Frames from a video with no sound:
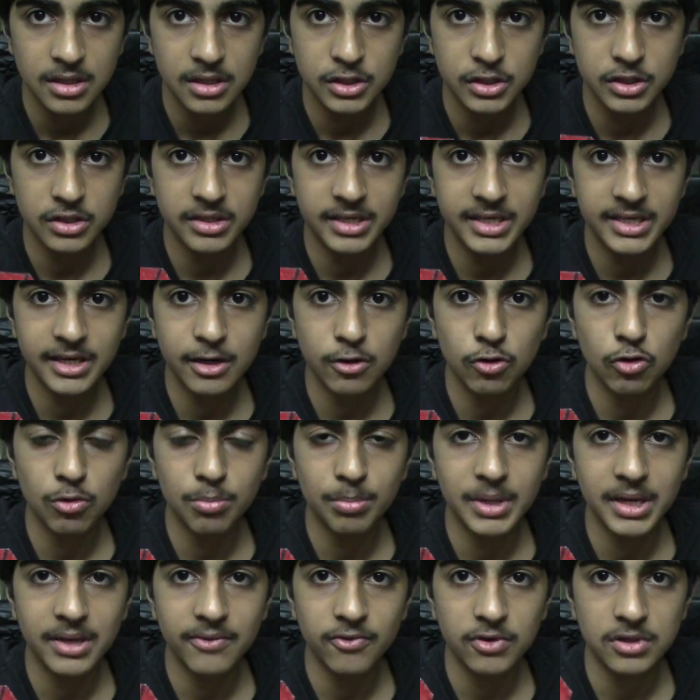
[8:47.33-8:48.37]
you need an
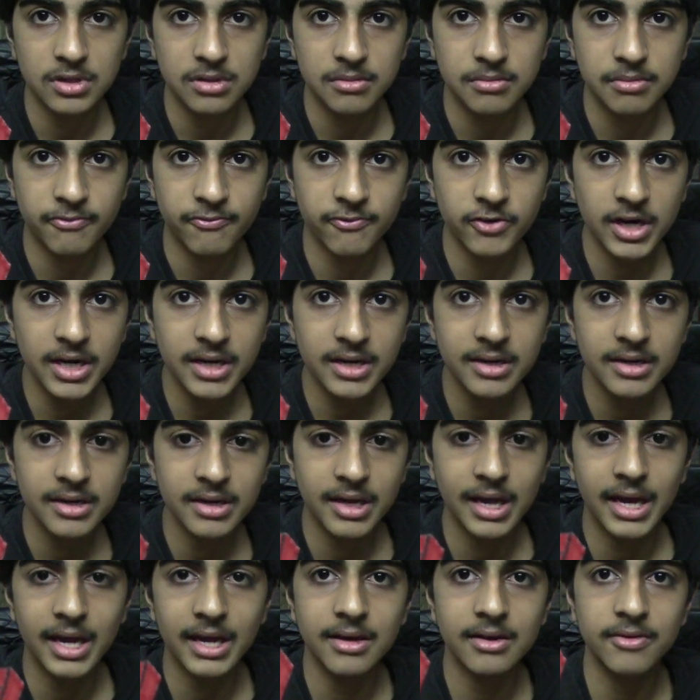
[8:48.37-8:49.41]
opening for the front
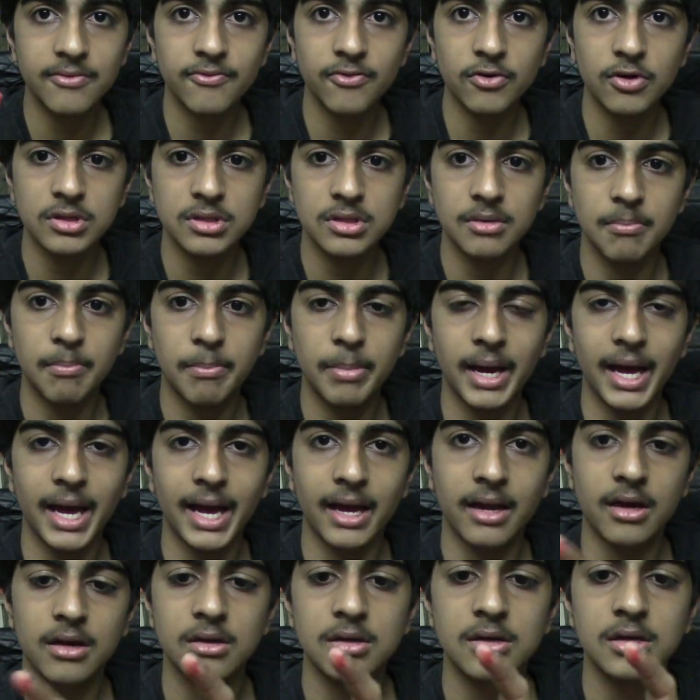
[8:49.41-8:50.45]
and for the
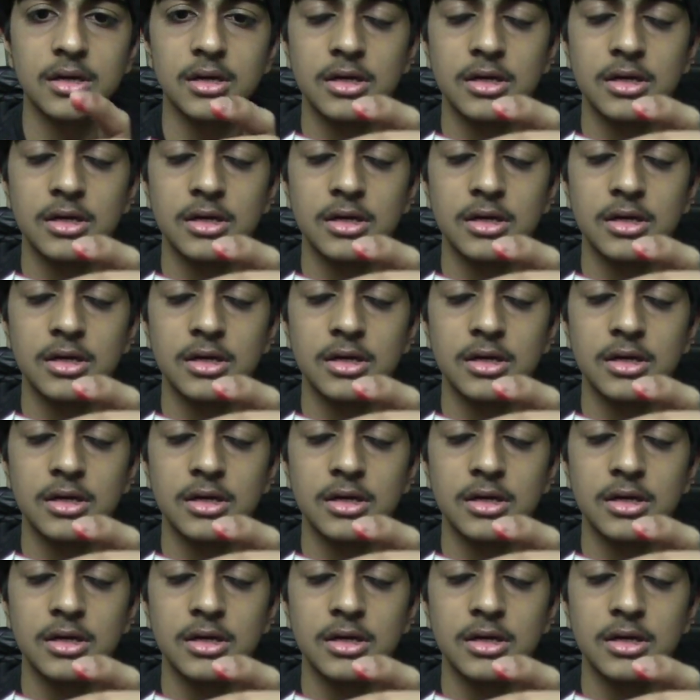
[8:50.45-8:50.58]
back.